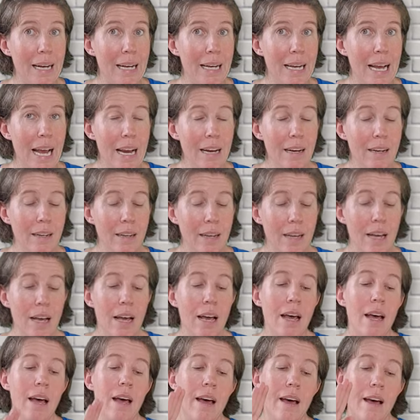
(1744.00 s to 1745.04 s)
again,
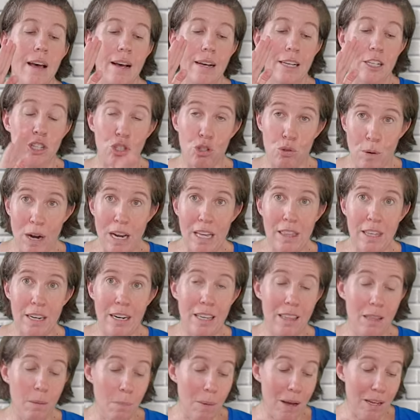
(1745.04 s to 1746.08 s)

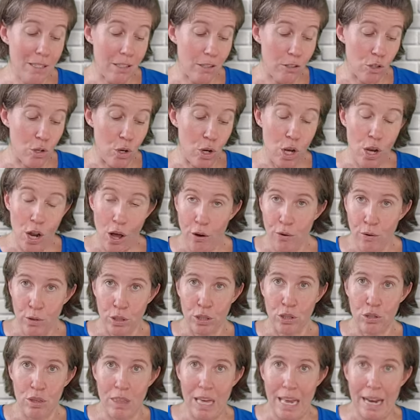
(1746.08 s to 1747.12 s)
strengthening the muscles local
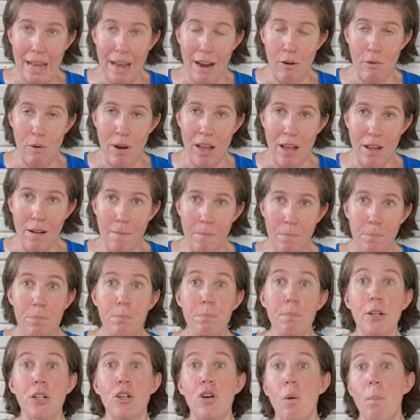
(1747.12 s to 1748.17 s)
to that area,
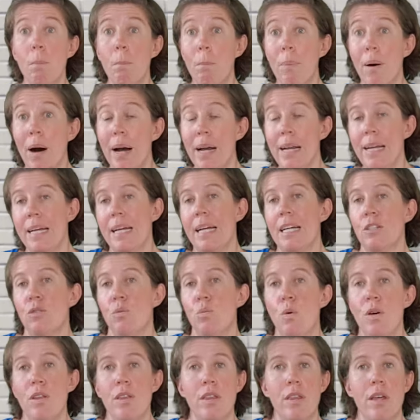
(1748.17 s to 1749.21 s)
but combining it
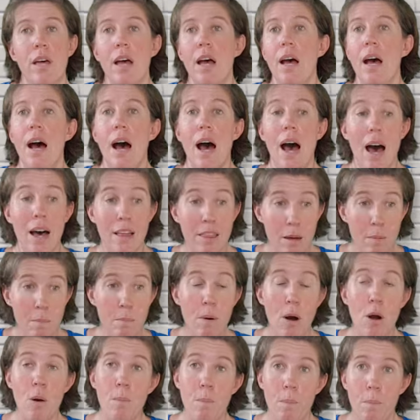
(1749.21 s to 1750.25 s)
with other
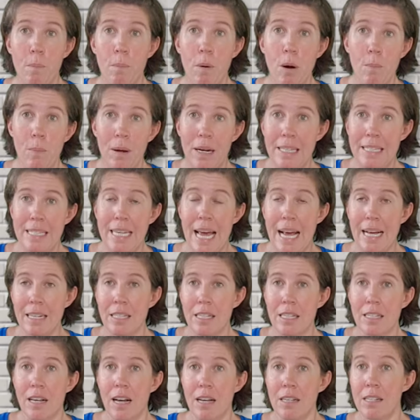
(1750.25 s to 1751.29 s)
mobility
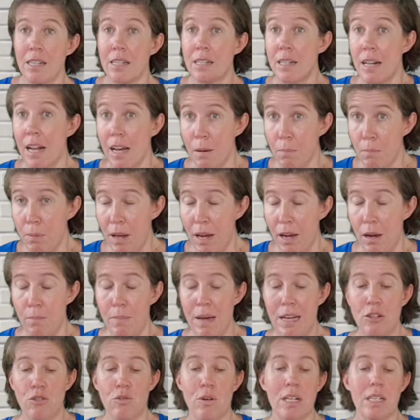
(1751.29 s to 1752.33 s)
exercises like
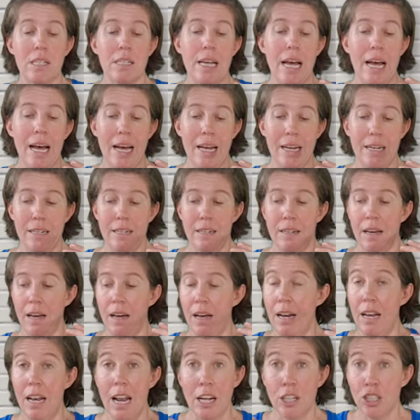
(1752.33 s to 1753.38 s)
plyometrics and
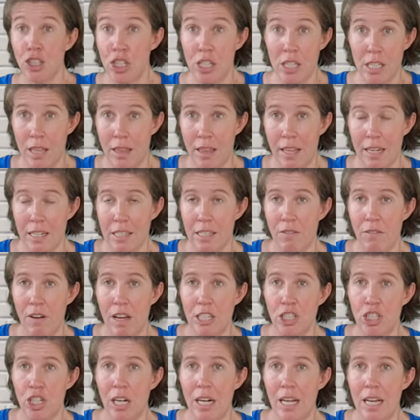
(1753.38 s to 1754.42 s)
lunges and things
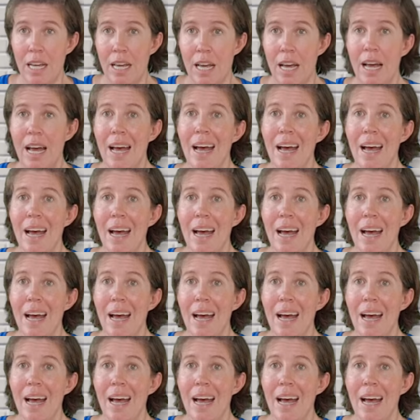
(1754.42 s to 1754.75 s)
eventually.